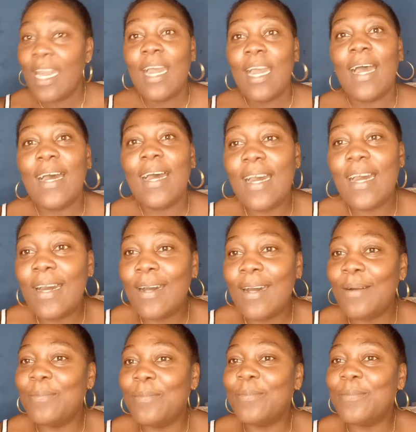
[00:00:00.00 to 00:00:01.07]

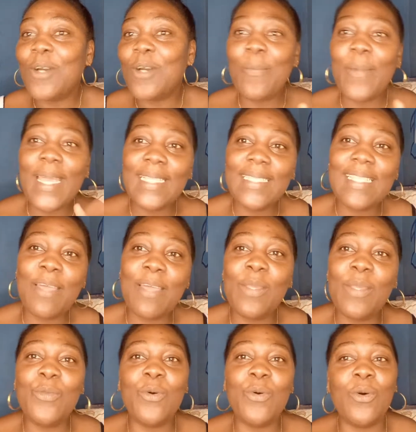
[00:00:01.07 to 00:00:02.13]
Um, comment, let me
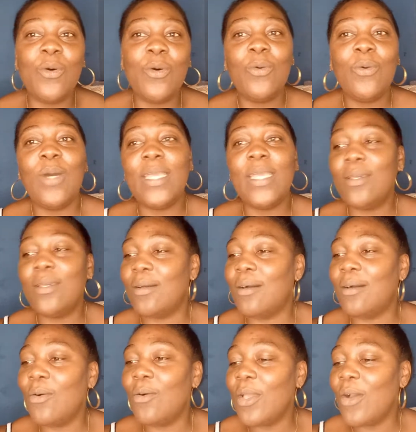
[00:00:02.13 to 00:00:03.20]
know what you,
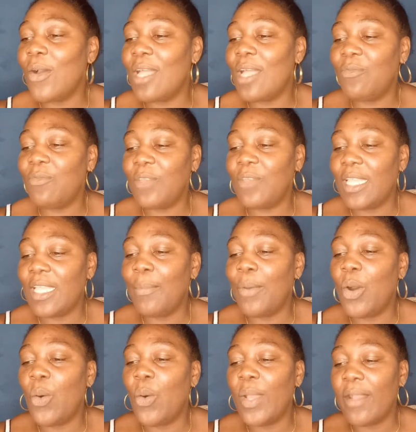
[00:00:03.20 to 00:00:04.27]
how you all feel about
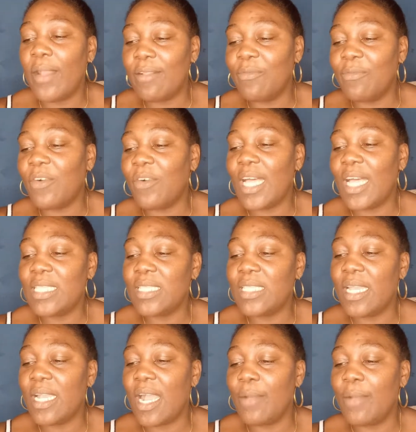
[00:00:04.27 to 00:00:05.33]
wearing falls there.
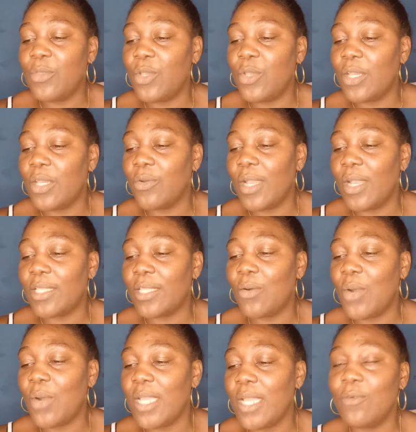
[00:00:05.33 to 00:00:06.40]
I'm doing great. How are
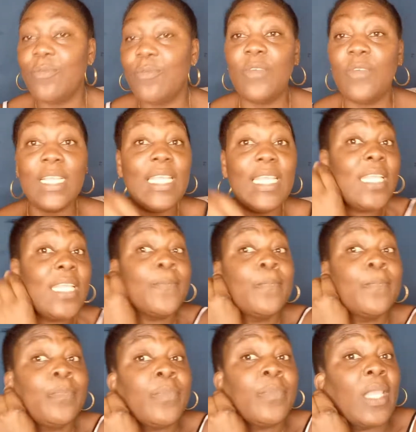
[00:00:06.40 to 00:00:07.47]
you feeling?
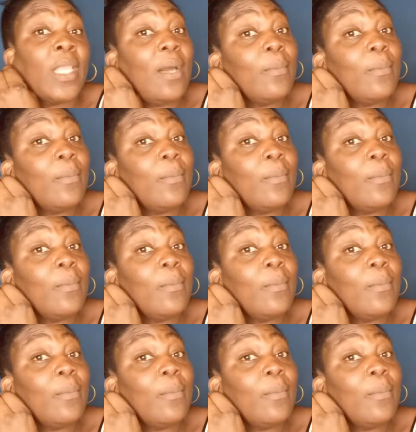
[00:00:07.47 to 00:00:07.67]
I'm